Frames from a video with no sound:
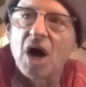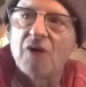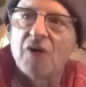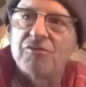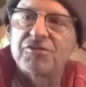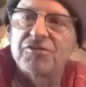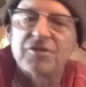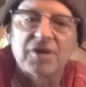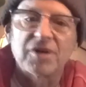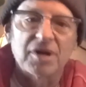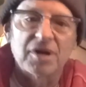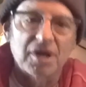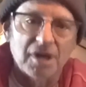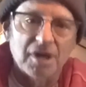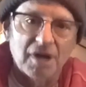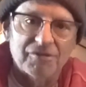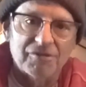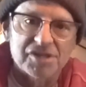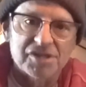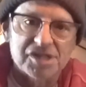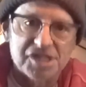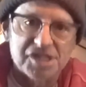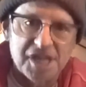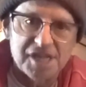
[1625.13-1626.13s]
of
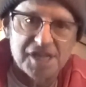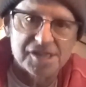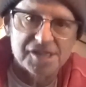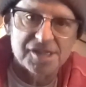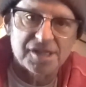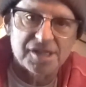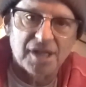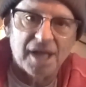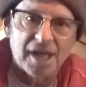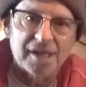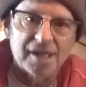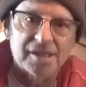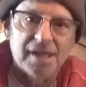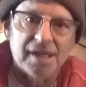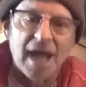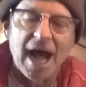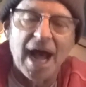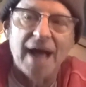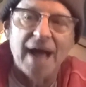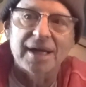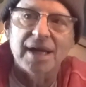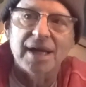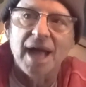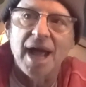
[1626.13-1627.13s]
of a season like
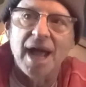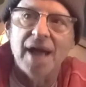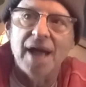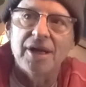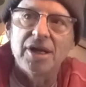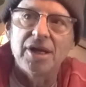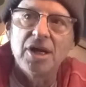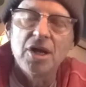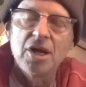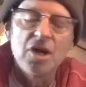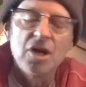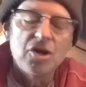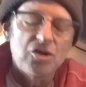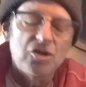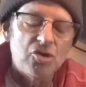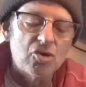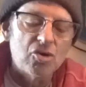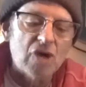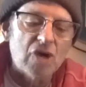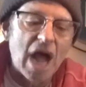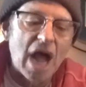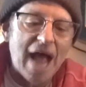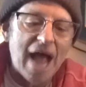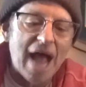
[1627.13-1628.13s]
that and
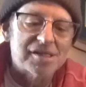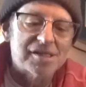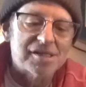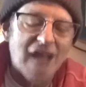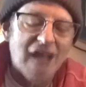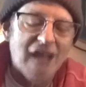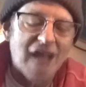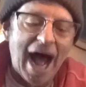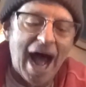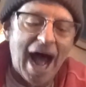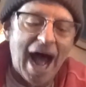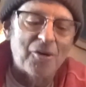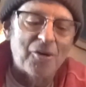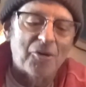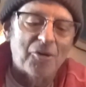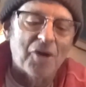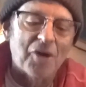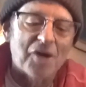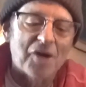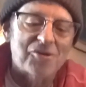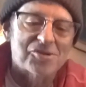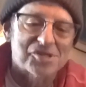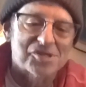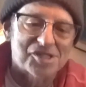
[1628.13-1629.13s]
you guys i
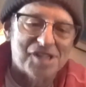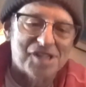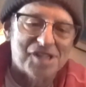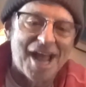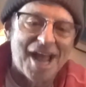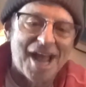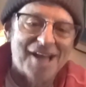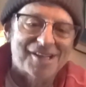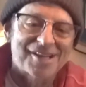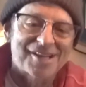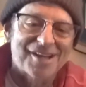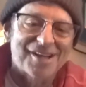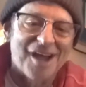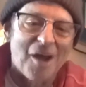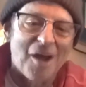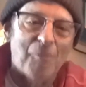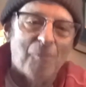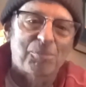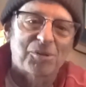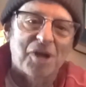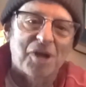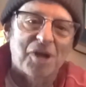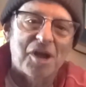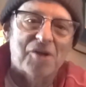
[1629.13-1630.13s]
don't understand
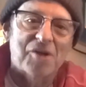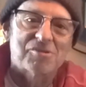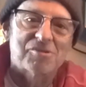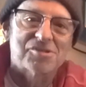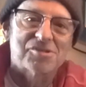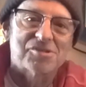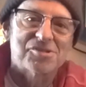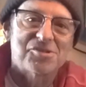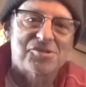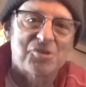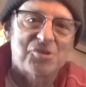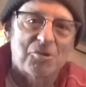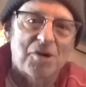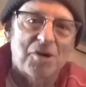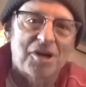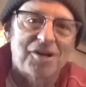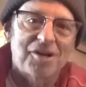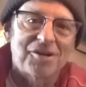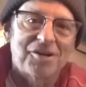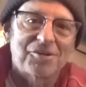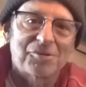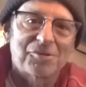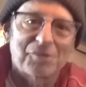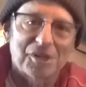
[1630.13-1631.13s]
how players
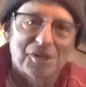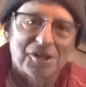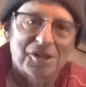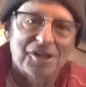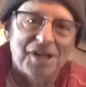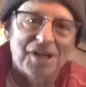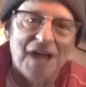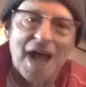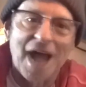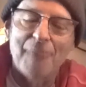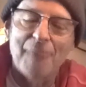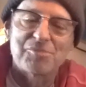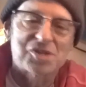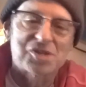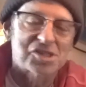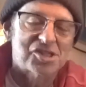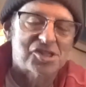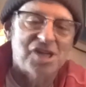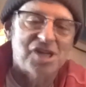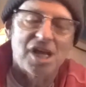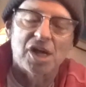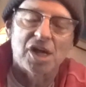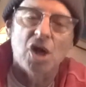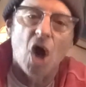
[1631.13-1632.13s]
do it really i'm
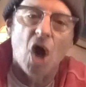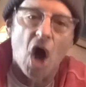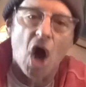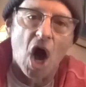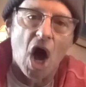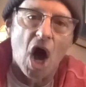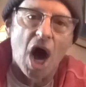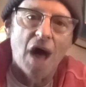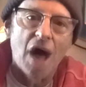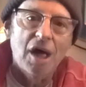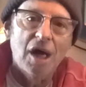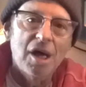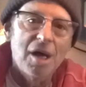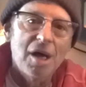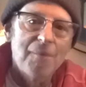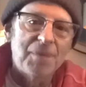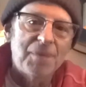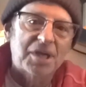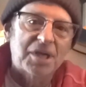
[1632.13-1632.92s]
just in awe